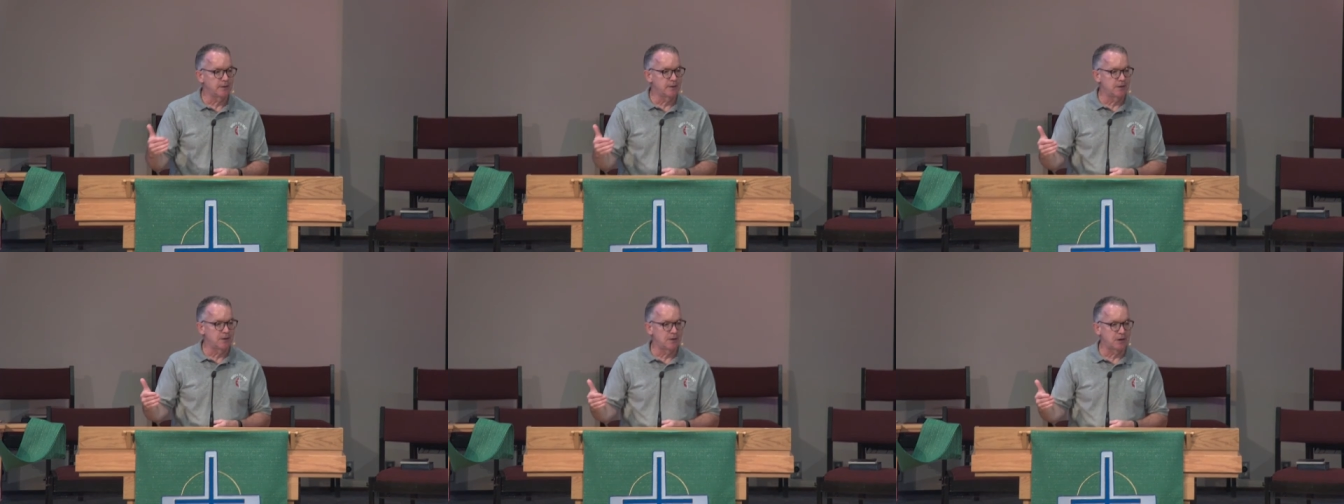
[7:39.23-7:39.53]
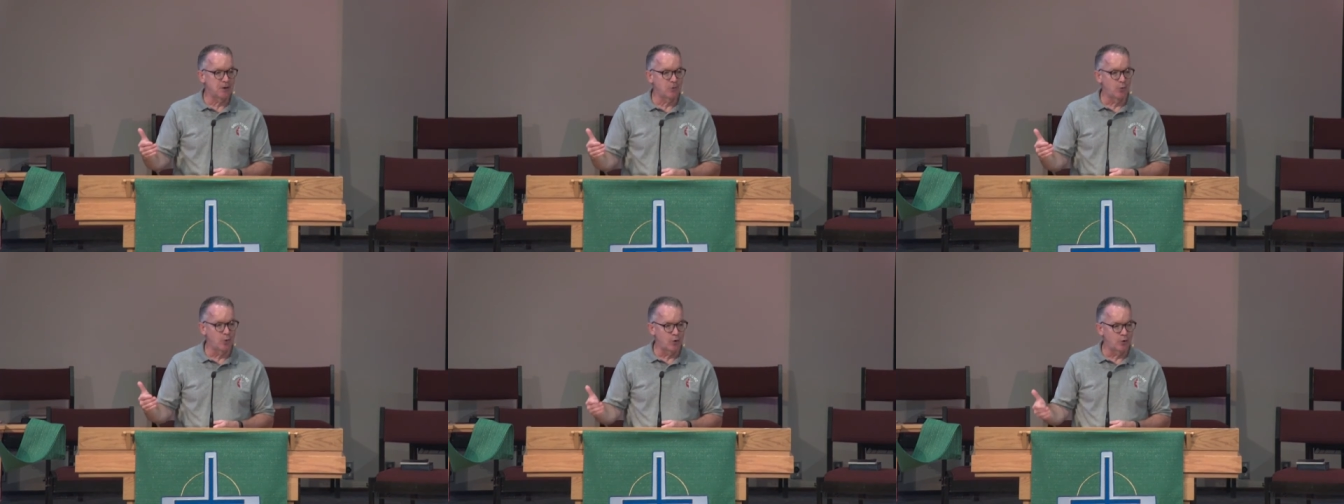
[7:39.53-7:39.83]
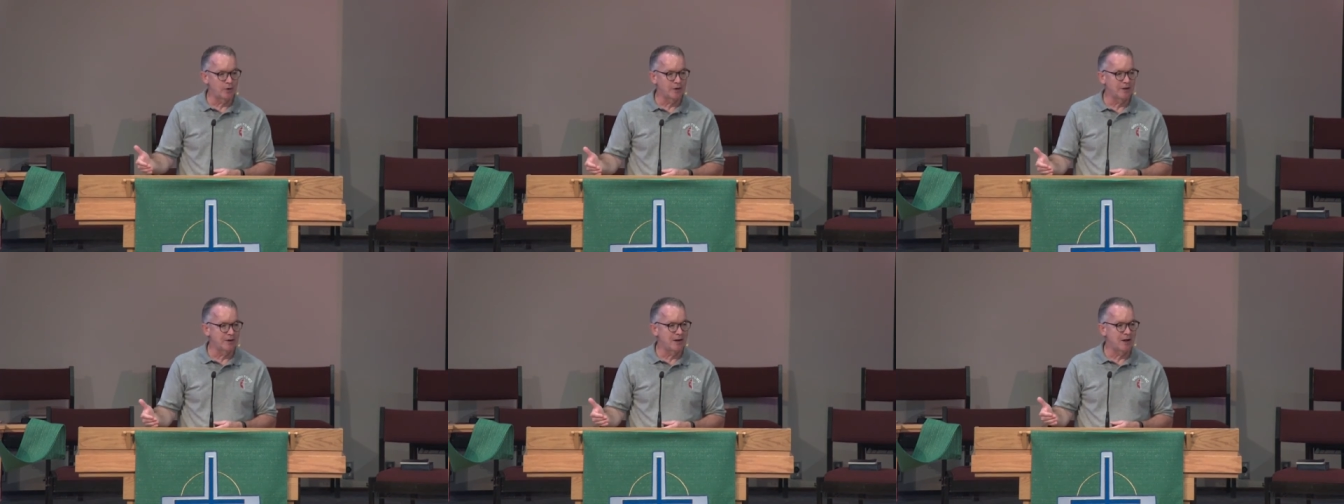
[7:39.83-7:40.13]
and I wrote
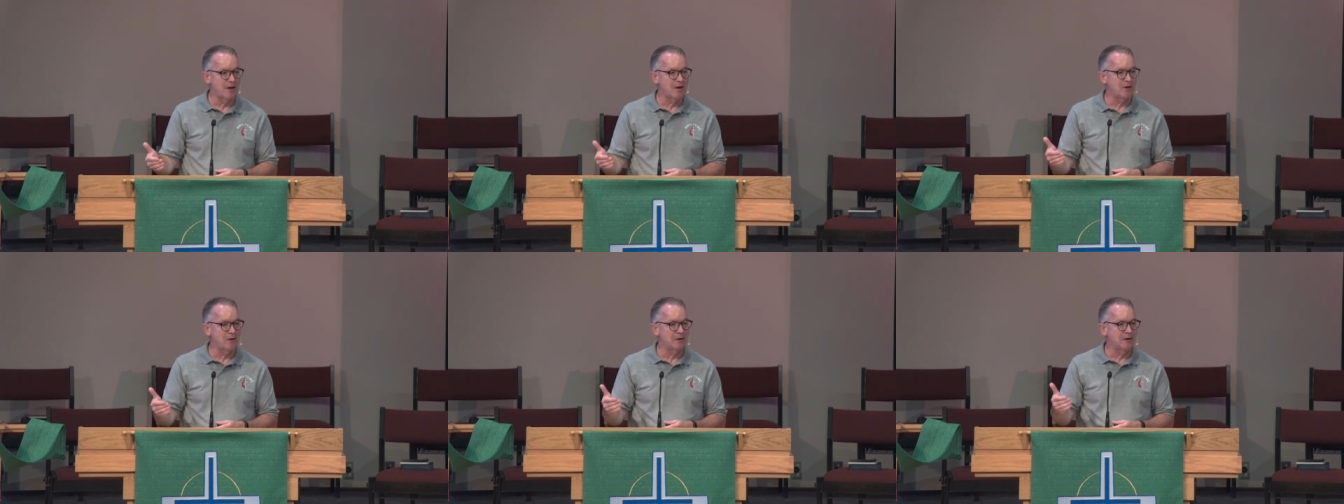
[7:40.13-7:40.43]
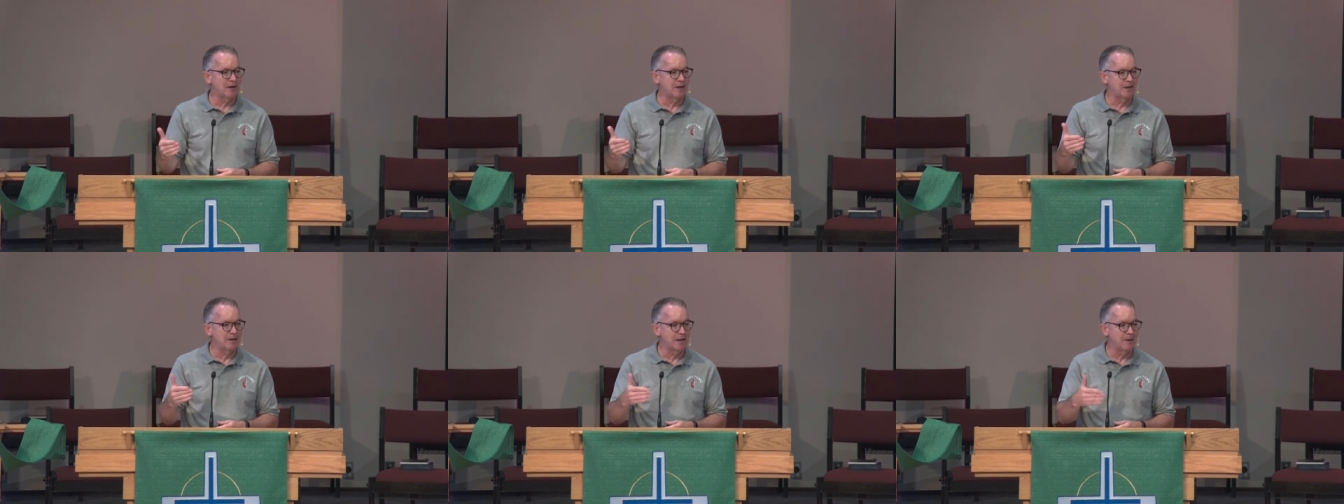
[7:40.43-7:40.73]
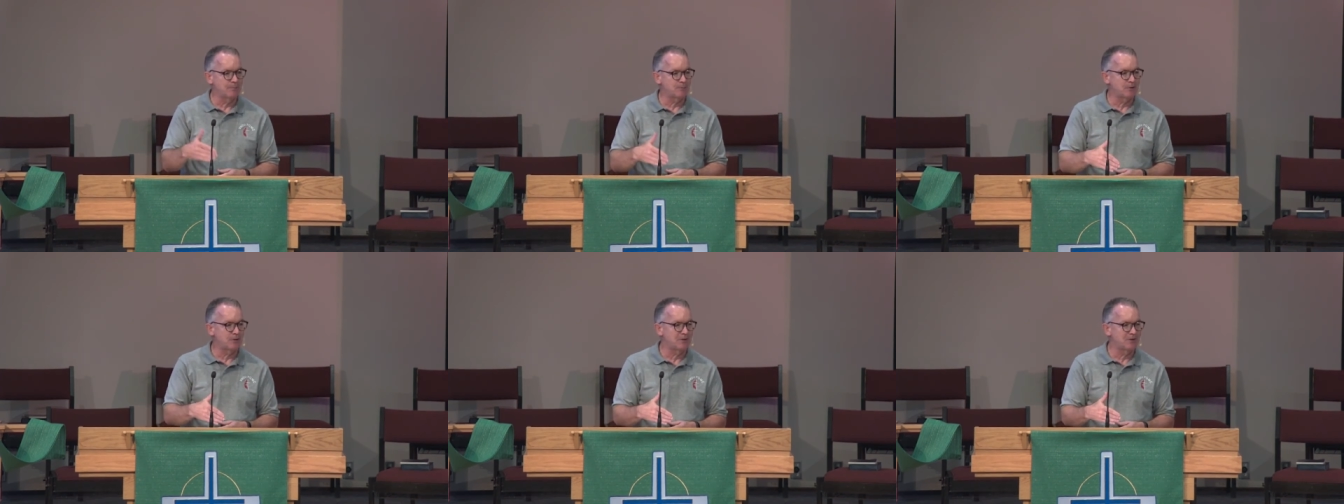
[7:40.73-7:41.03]
it down and I
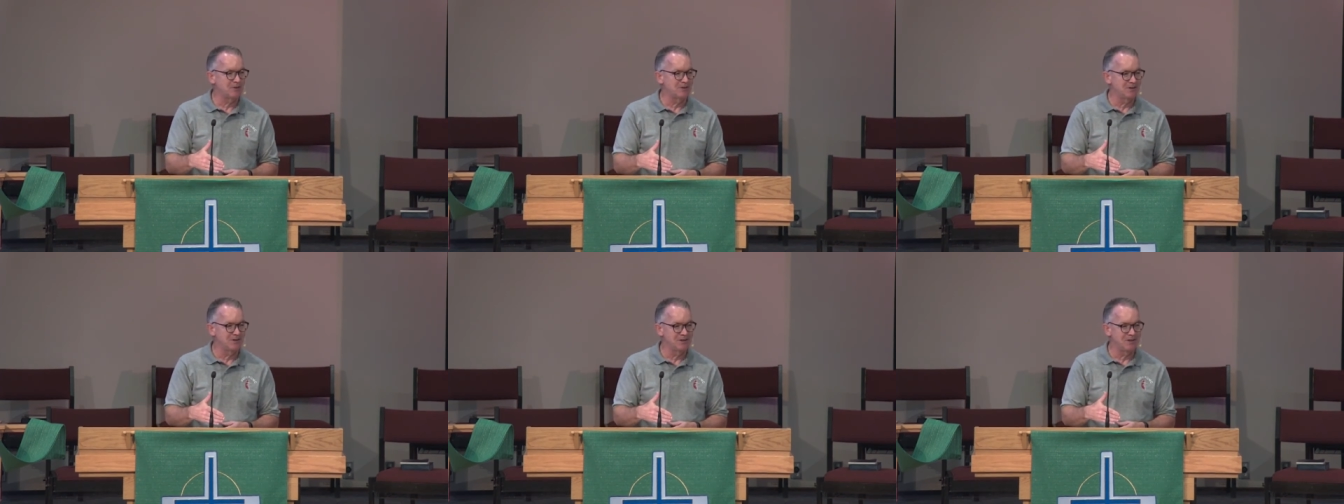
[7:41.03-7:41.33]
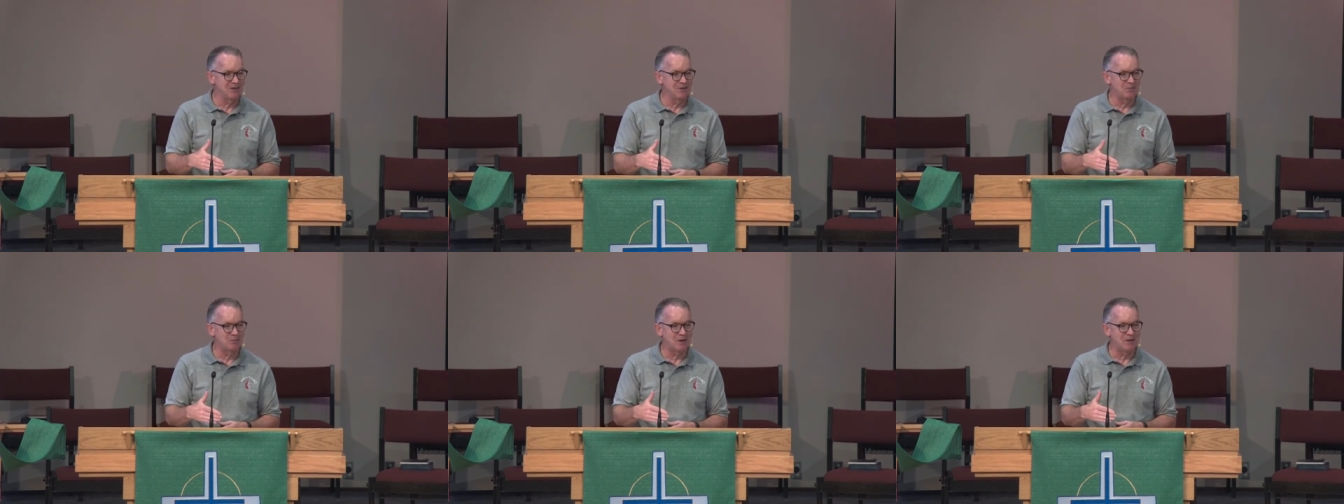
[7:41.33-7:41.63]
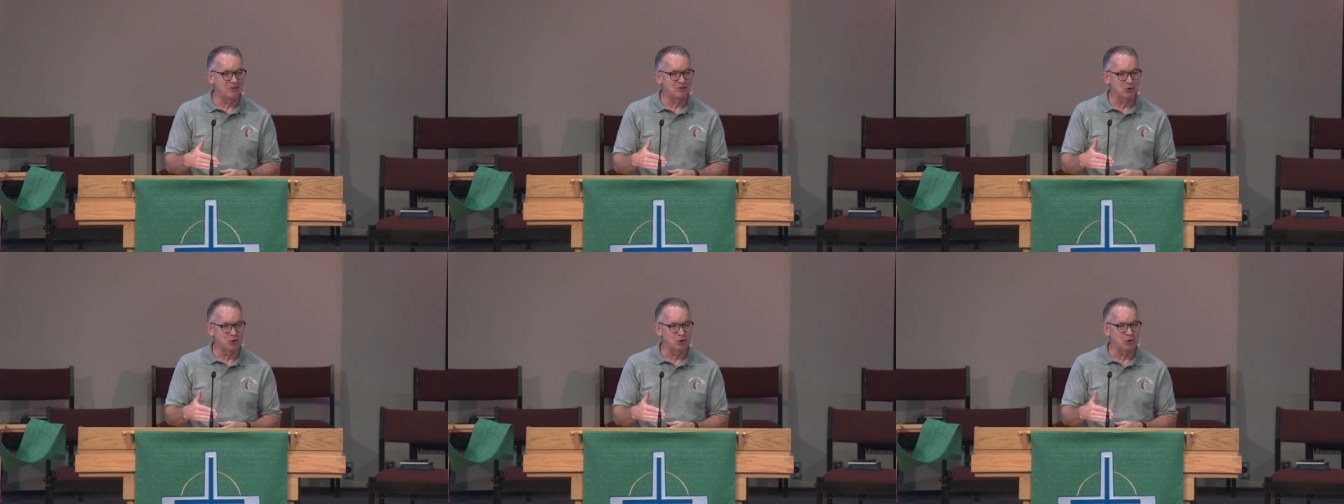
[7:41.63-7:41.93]
kept it in my
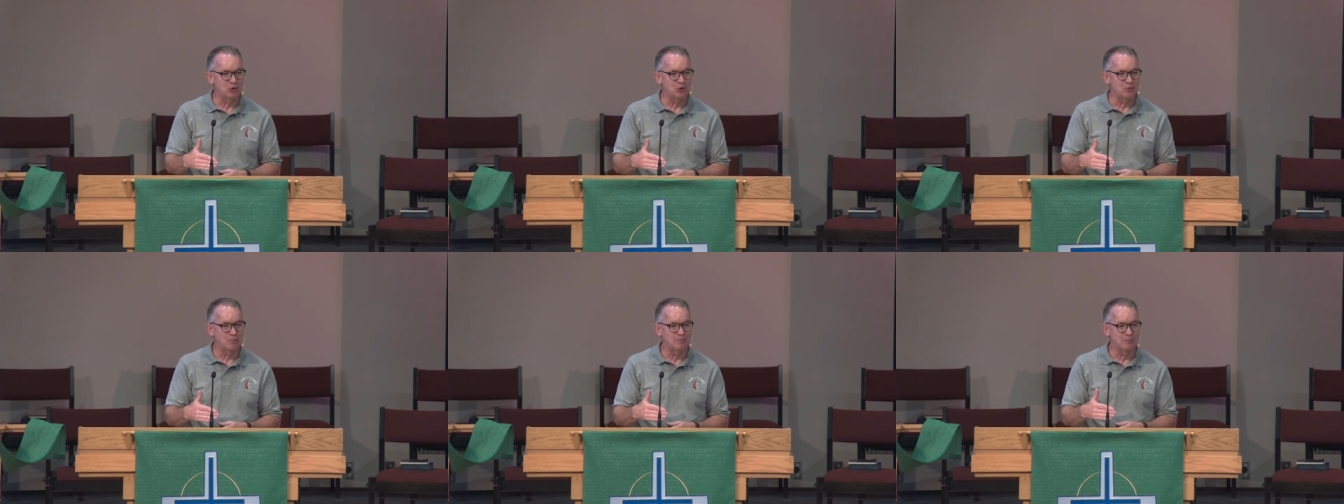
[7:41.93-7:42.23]
journal.